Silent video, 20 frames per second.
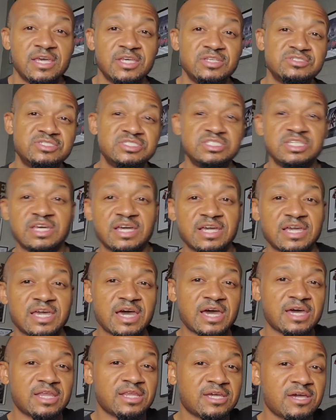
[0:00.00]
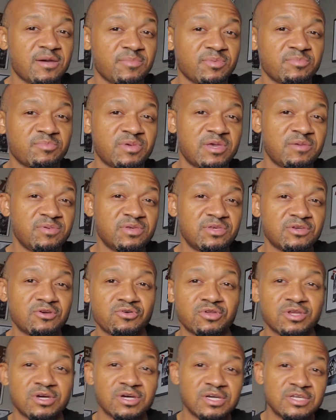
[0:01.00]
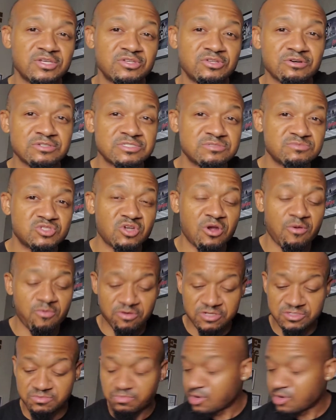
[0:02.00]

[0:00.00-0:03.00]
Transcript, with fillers: You see I got a couple of Baby Yoda, you know, some Star Wars